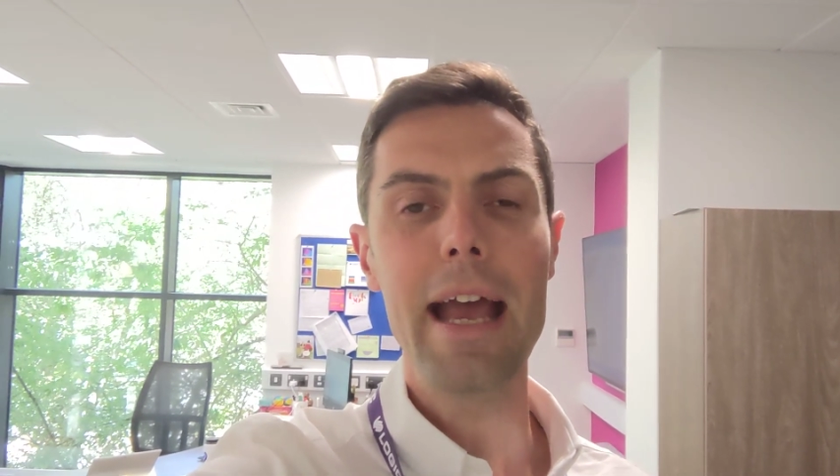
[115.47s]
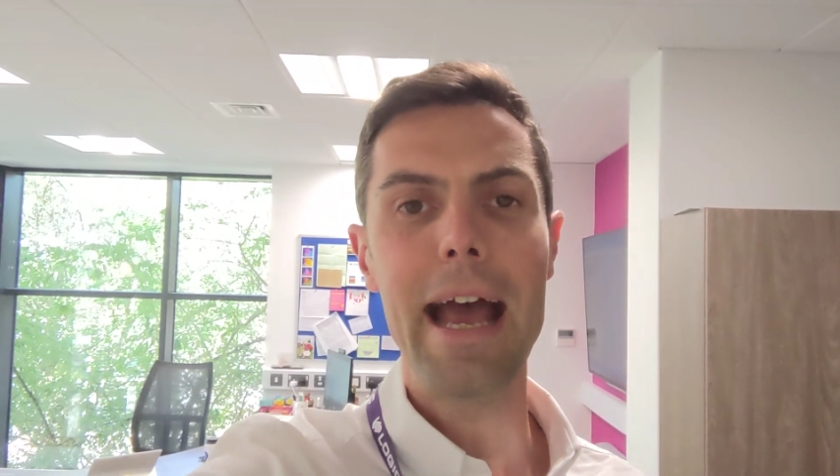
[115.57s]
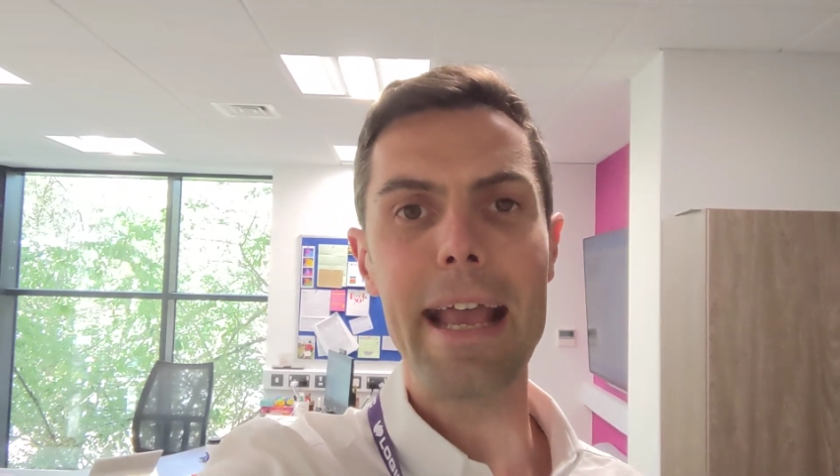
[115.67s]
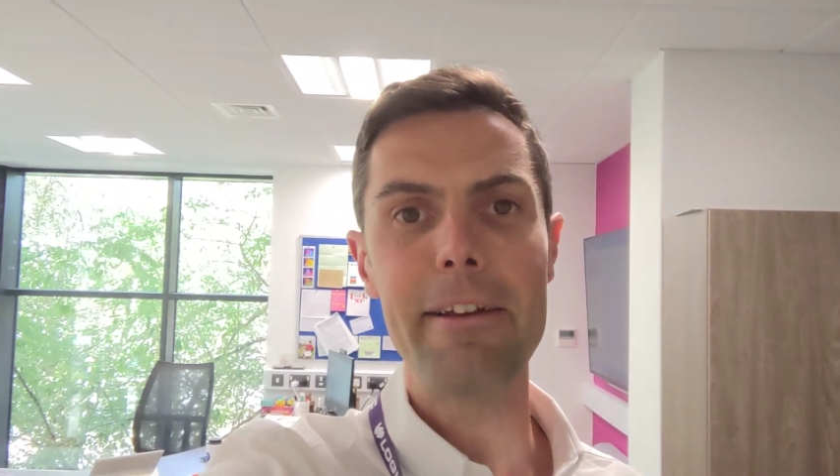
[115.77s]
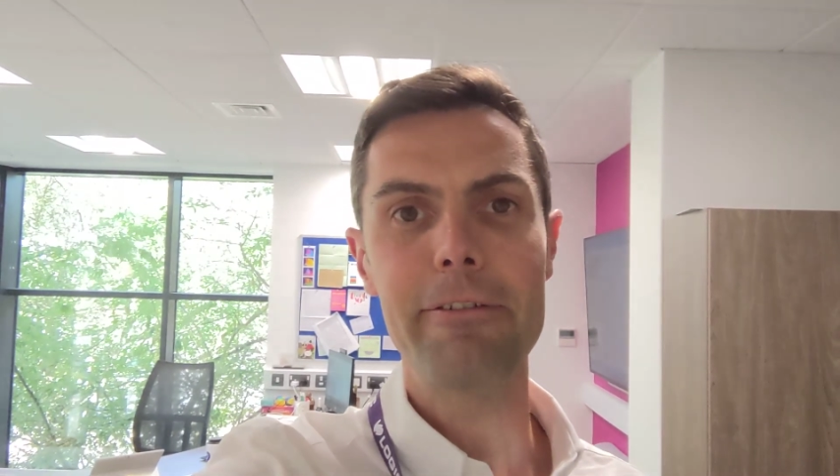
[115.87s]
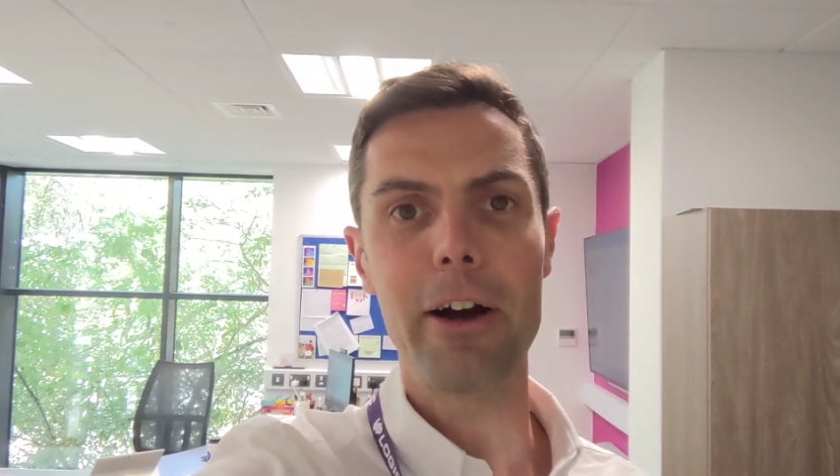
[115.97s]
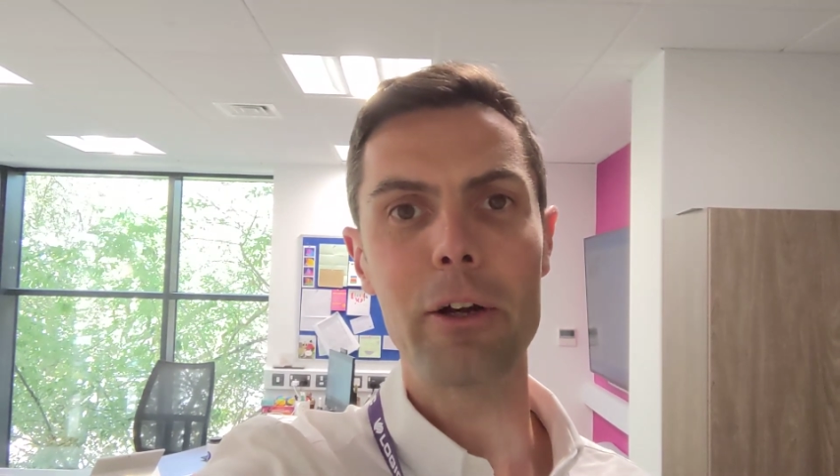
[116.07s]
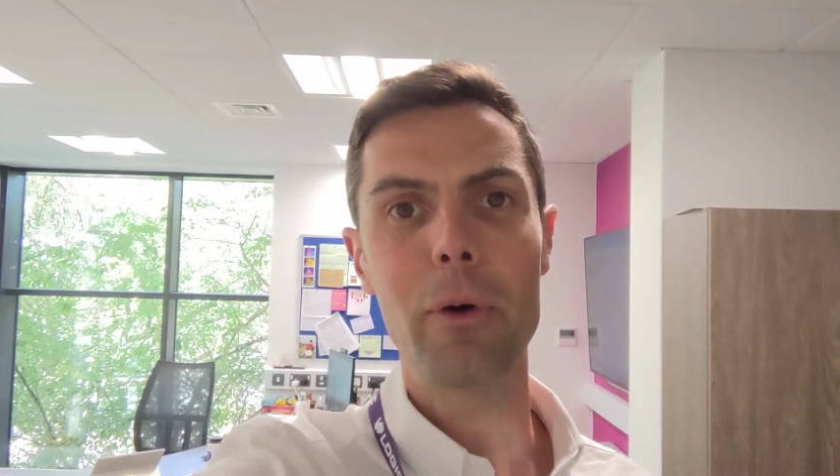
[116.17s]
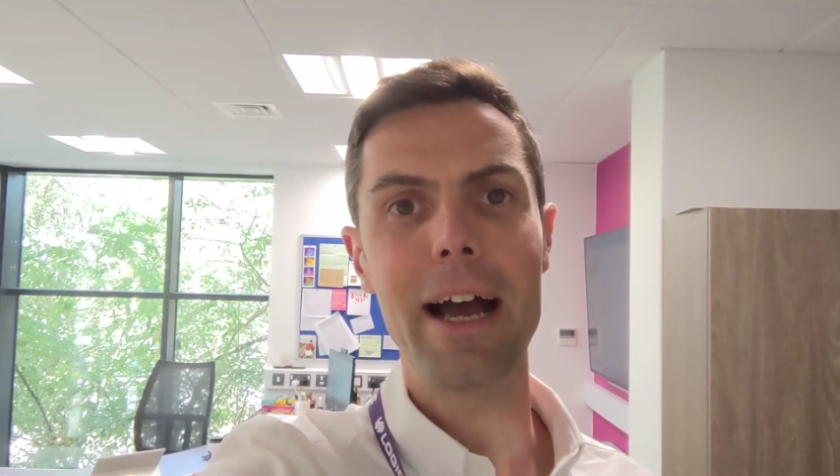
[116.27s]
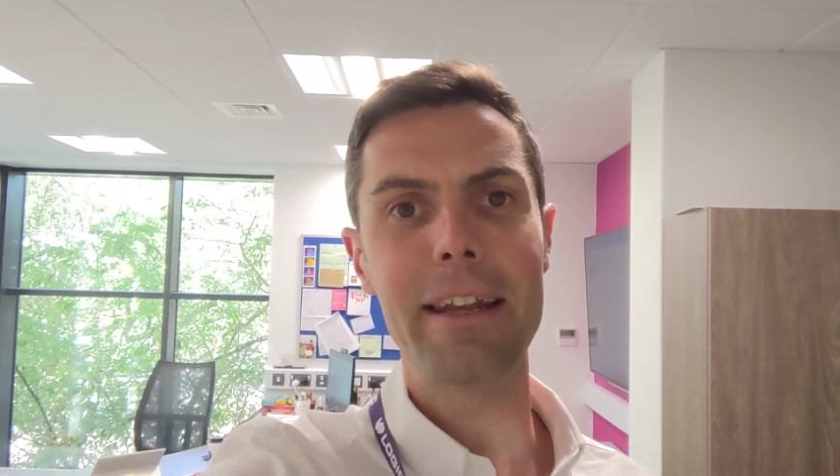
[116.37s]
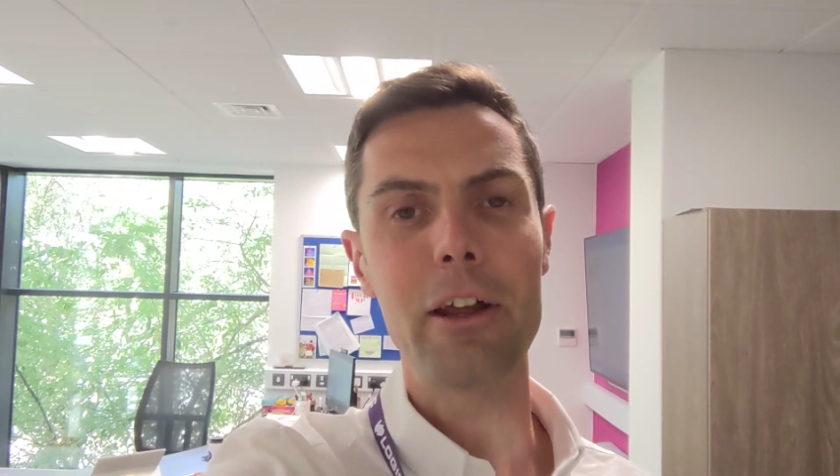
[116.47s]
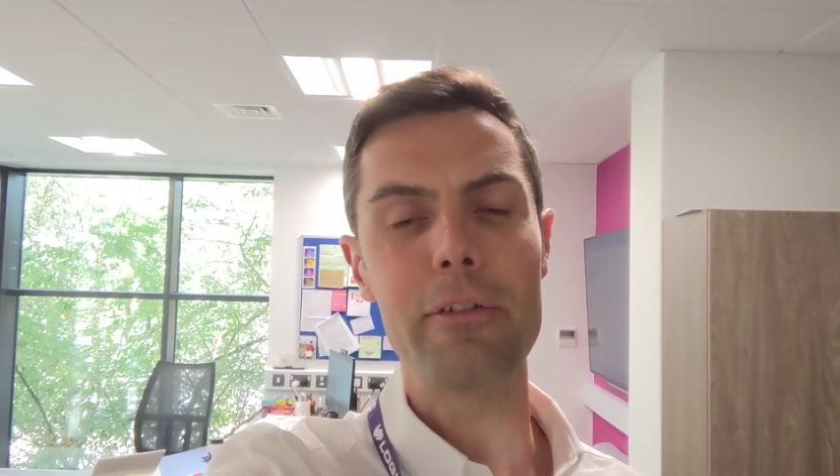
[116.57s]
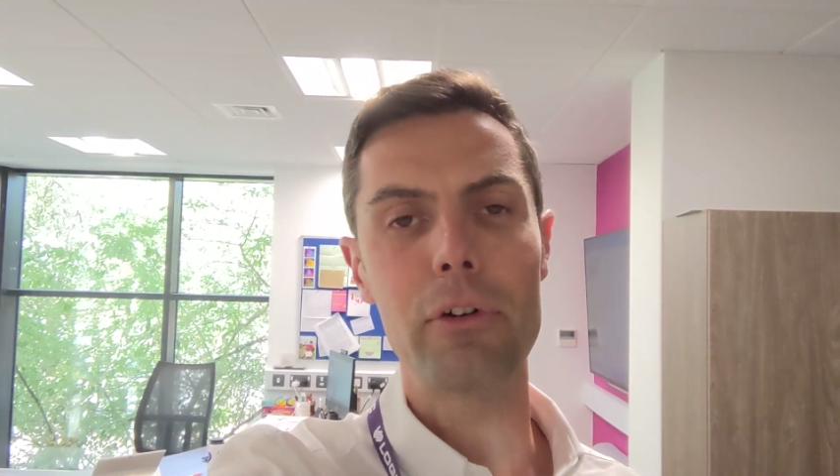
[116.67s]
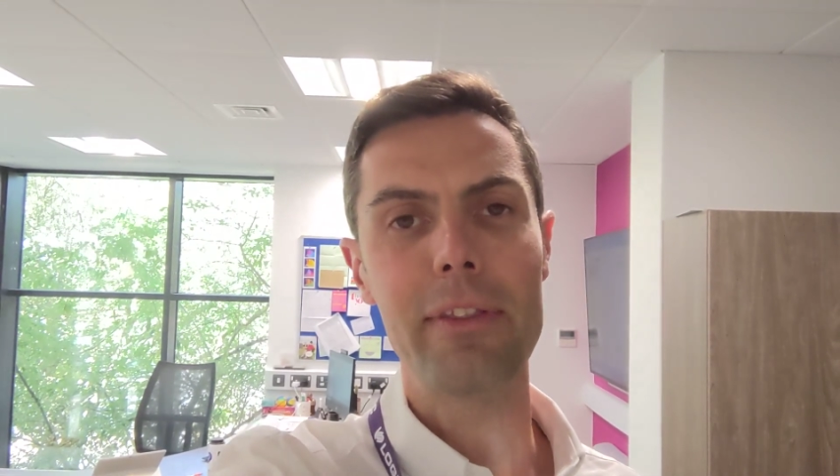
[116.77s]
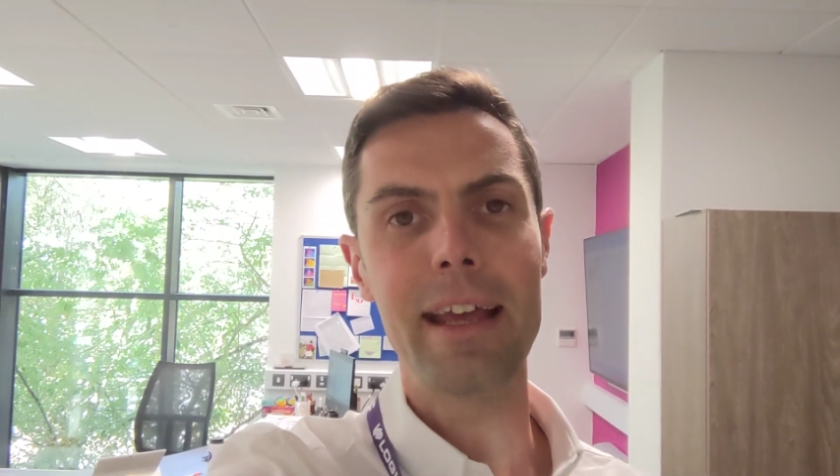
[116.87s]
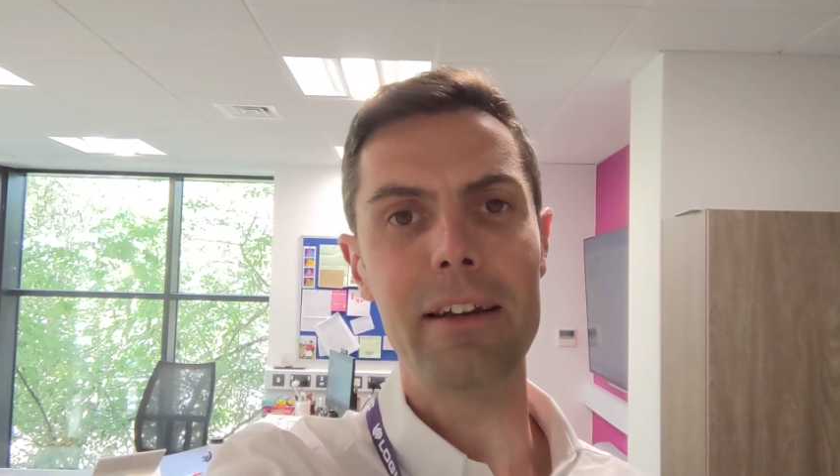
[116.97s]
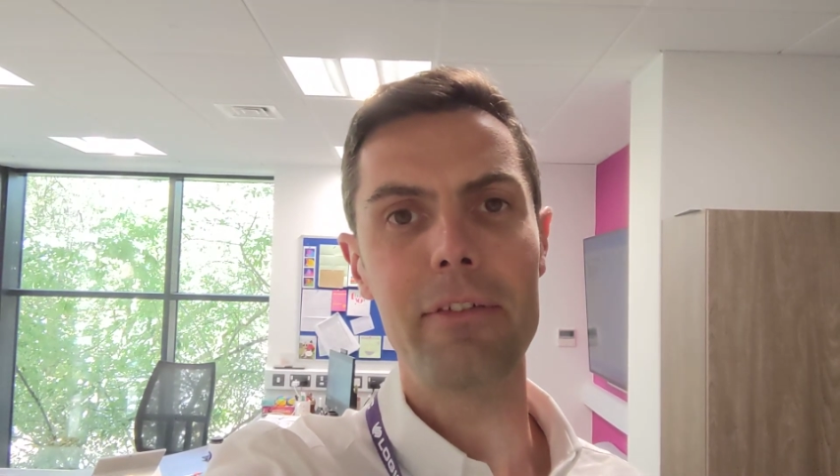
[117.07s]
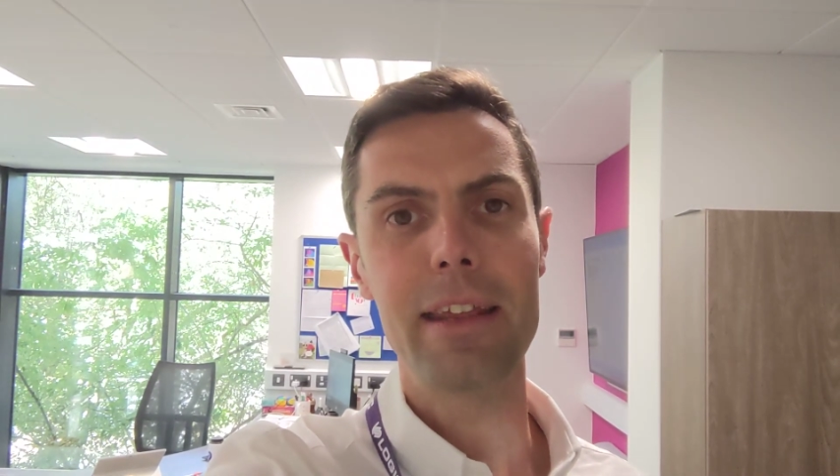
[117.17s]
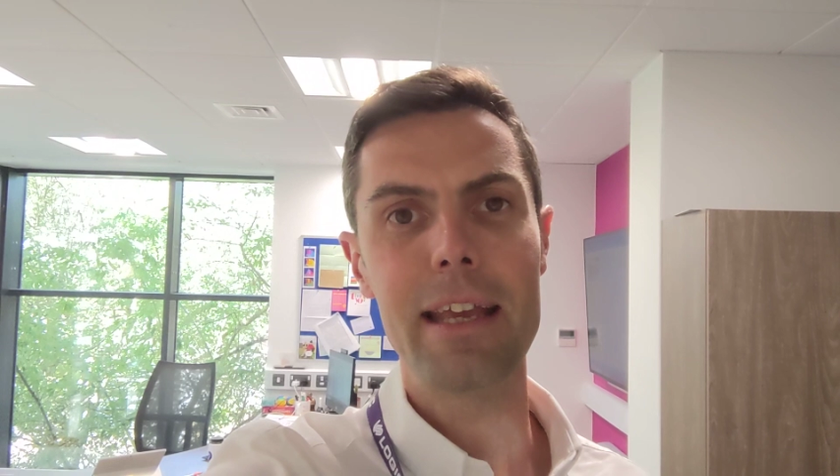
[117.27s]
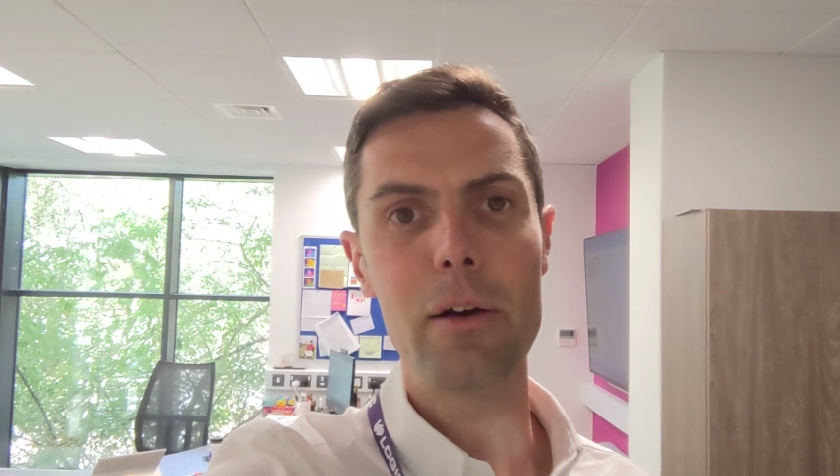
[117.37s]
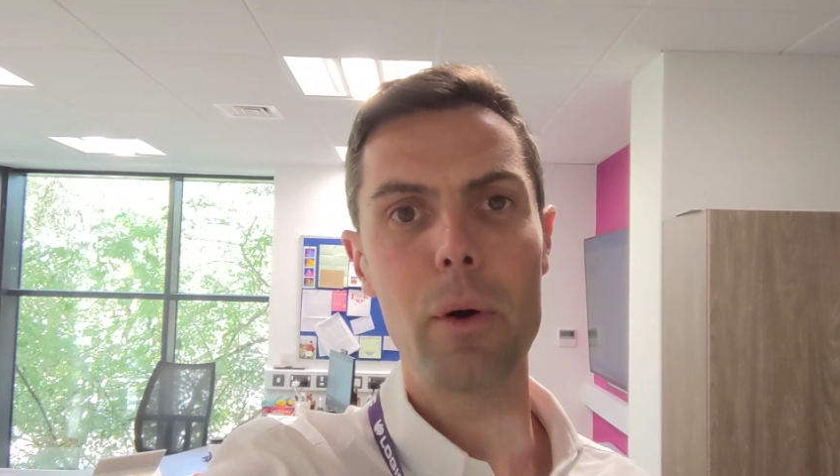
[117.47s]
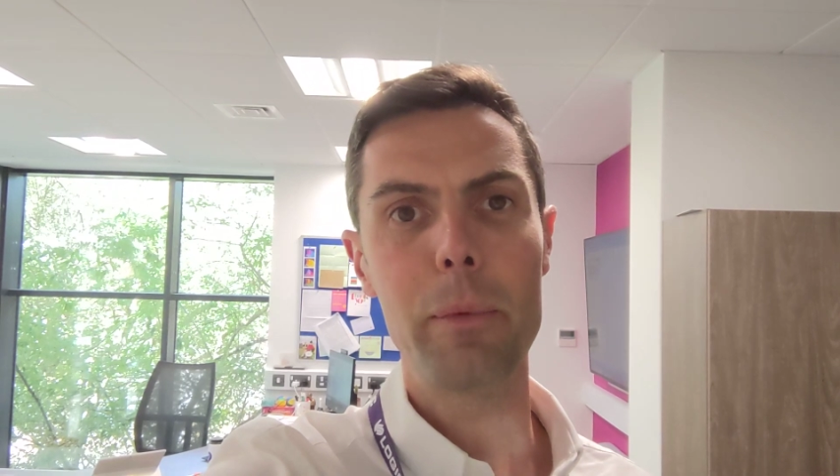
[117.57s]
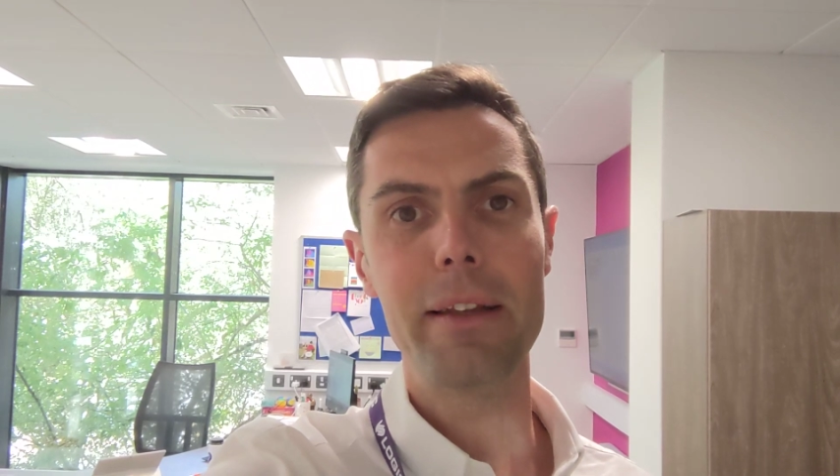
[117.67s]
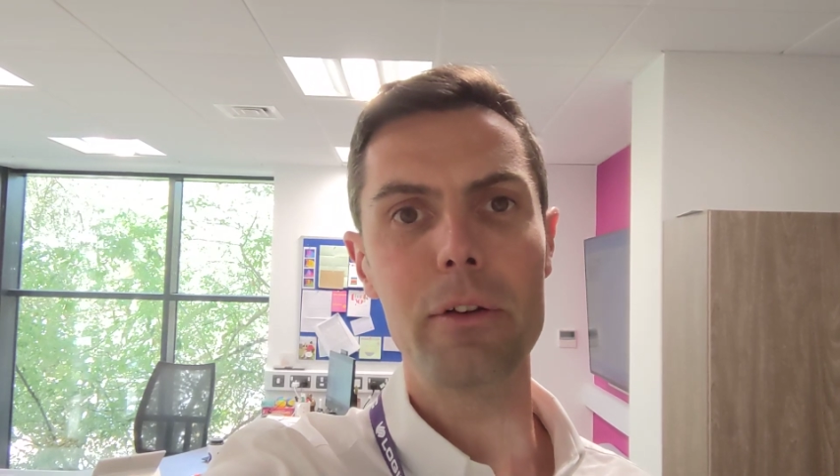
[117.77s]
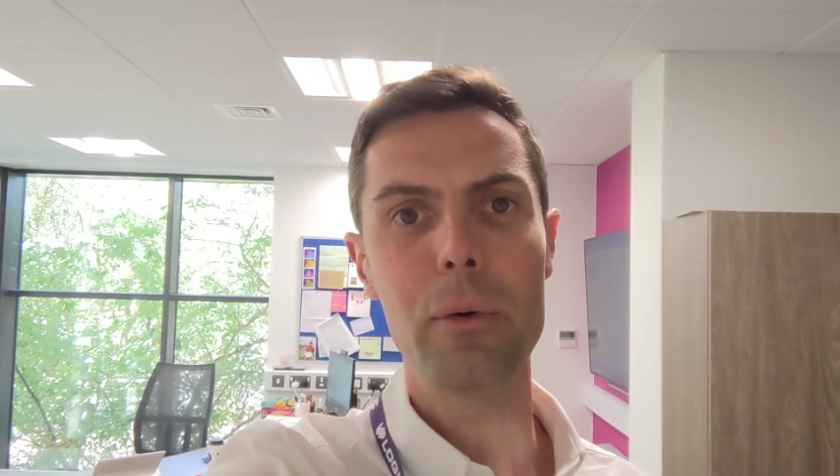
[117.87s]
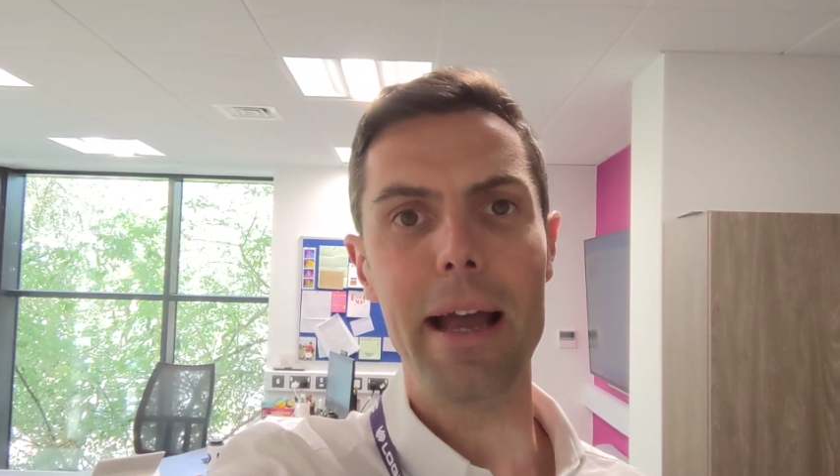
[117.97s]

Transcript: a final handover at the end of the year when we do